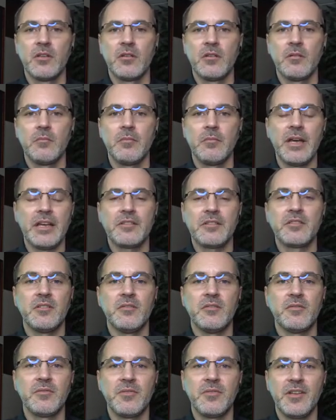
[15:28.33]

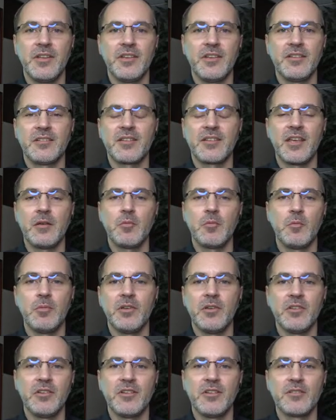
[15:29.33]
massive and its
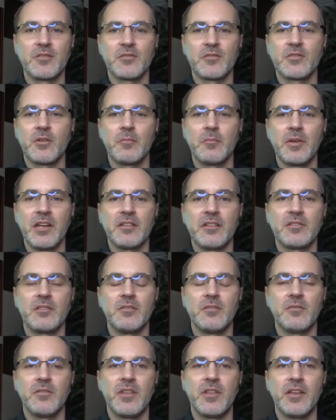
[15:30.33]
capabilities are so
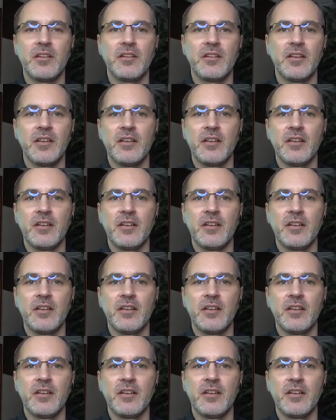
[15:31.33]
massive that